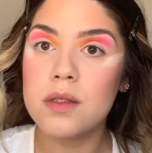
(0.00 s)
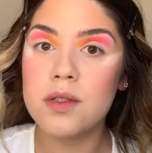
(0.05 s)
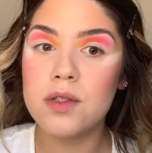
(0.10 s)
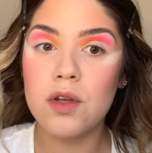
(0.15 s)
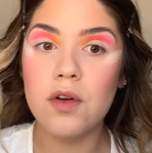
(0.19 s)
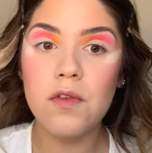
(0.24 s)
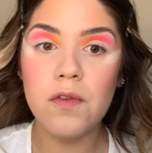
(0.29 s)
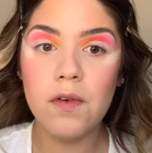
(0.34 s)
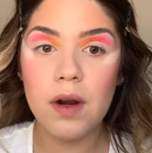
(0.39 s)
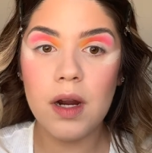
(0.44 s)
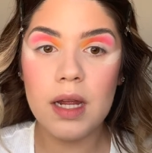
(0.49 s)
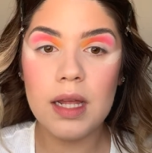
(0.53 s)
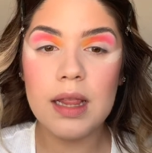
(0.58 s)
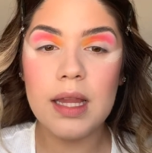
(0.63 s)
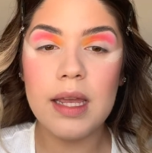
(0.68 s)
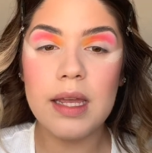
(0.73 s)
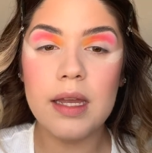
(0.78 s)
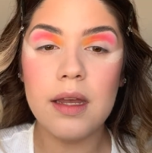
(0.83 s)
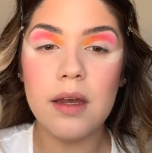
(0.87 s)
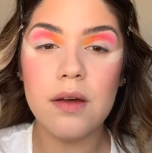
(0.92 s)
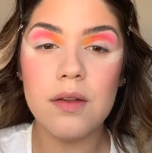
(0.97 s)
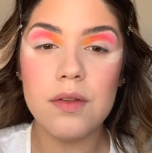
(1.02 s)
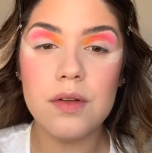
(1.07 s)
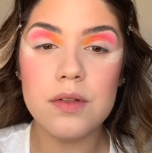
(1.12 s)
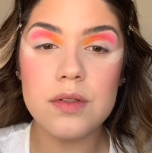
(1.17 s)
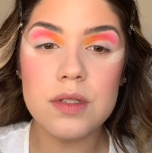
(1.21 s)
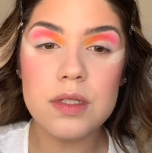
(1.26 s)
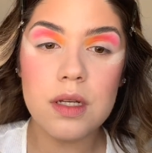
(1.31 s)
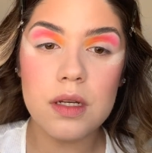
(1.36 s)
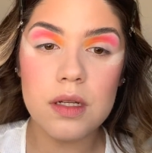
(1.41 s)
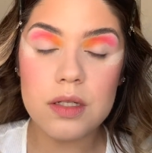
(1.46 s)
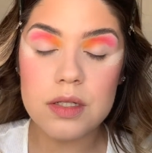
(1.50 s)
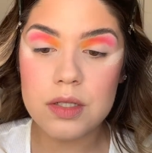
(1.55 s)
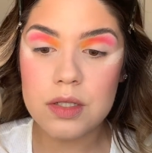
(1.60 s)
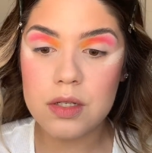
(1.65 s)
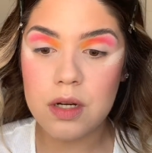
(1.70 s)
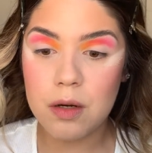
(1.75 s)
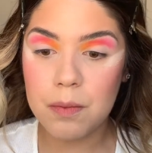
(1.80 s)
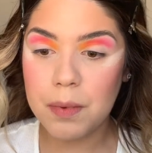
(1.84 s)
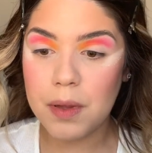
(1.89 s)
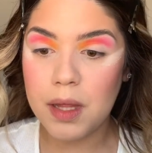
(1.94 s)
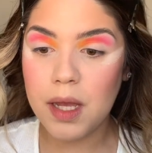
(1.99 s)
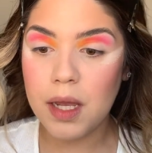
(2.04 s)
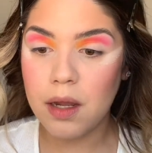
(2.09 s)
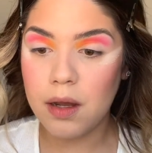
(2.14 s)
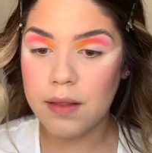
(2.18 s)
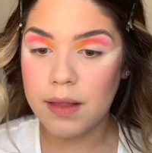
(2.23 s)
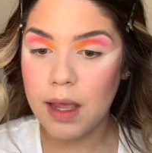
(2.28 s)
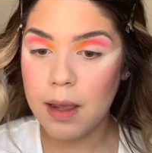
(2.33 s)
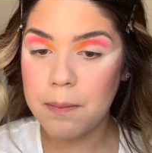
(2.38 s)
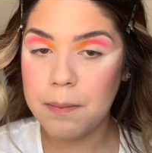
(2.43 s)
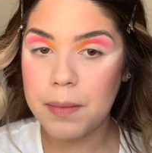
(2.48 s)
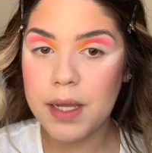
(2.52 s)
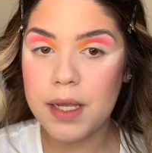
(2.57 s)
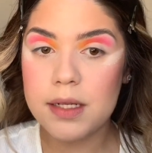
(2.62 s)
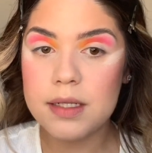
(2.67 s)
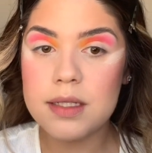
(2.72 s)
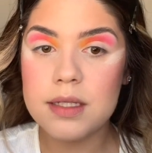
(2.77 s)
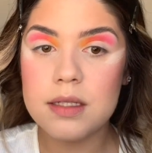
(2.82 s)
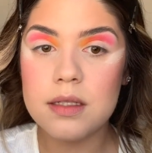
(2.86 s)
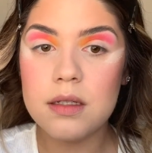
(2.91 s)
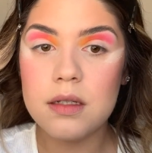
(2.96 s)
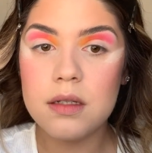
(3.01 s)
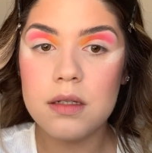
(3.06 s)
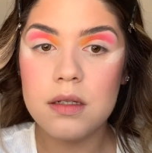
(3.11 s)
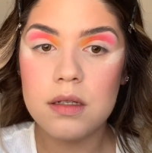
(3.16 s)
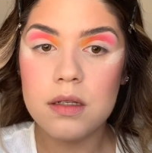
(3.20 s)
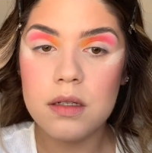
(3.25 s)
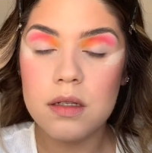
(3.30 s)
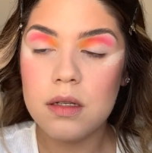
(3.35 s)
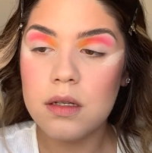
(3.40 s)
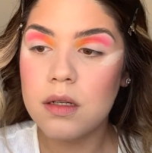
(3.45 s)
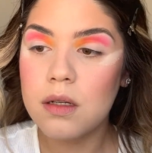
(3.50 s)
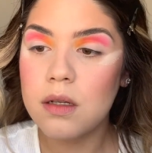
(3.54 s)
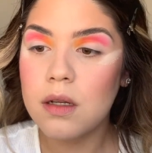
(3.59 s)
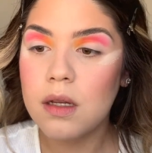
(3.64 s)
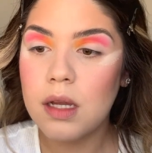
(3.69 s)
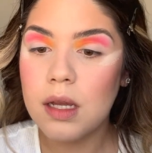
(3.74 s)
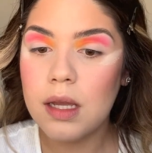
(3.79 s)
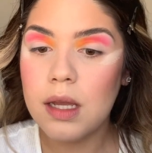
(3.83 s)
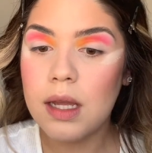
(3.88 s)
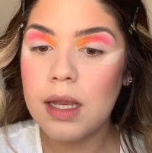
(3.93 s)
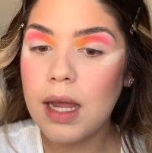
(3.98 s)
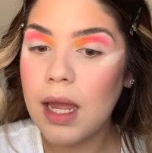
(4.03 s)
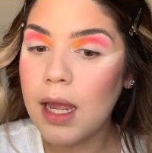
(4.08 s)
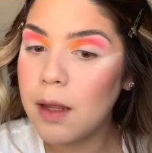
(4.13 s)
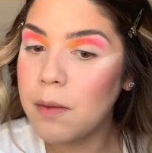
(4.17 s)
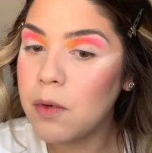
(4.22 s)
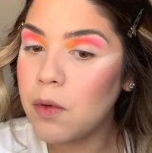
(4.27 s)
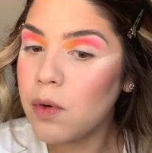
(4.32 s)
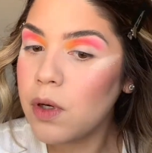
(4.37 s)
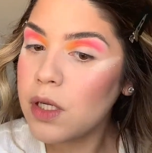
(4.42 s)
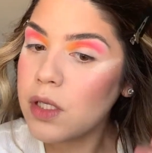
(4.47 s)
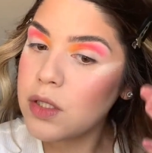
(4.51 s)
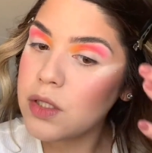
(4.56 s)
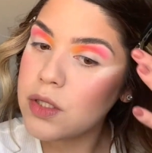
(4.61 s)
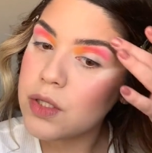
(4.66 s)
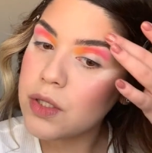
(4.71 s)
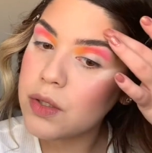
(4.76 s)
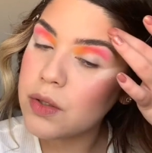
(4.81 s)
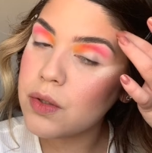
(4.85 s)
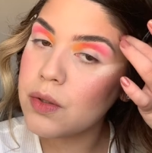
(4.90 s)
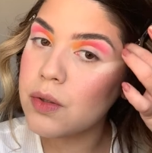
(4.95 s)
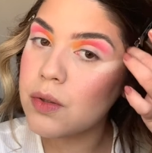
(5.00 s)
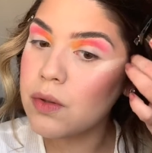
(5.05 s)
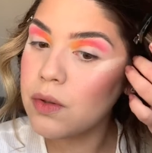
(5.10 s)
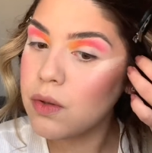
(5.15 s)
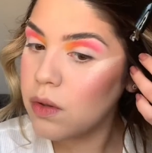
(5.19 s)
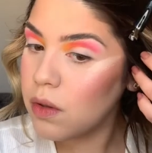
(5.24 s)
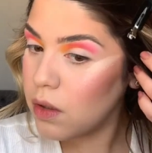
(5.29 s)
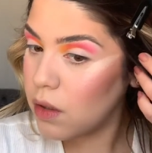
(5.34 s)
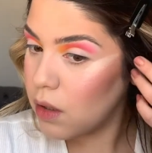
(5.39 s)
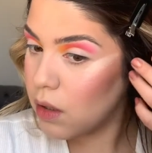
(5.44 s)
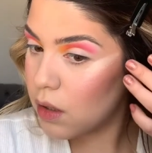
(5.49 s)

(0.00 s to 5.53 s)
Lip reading: So far I like how those colors are applying on that base. And I'm going to